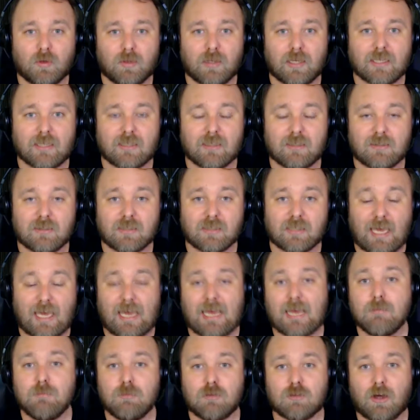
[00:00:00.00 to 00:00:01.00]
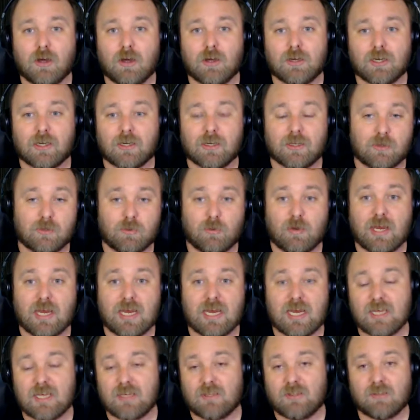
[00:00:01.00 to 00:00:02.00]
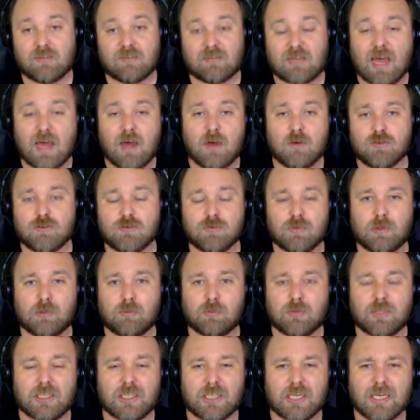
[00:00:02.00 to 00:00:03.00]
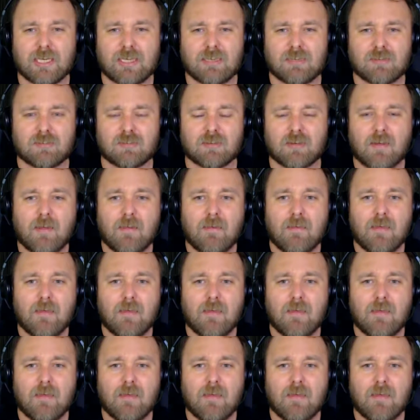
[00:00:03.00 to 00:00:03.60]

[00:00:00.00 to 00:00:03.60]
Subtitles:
Like, the games on it are great and the sound's really, really nice.